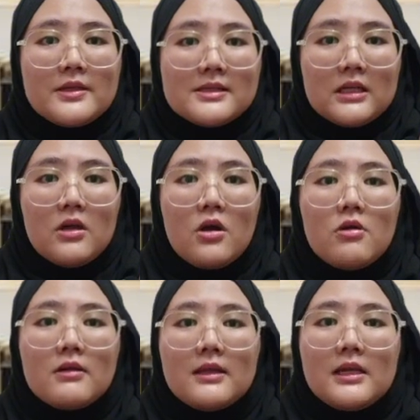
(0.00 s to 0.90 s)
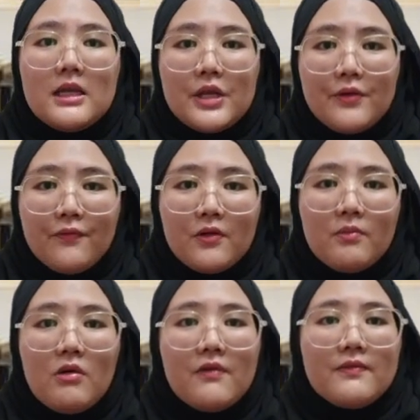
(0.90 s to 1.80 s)
present orally in
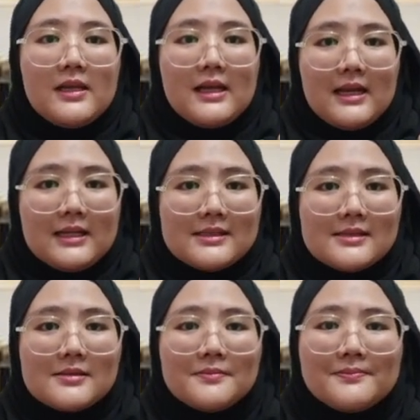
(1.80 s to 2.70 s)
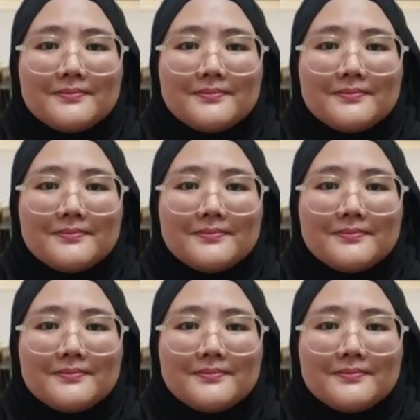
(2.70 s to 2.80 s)
front of the class.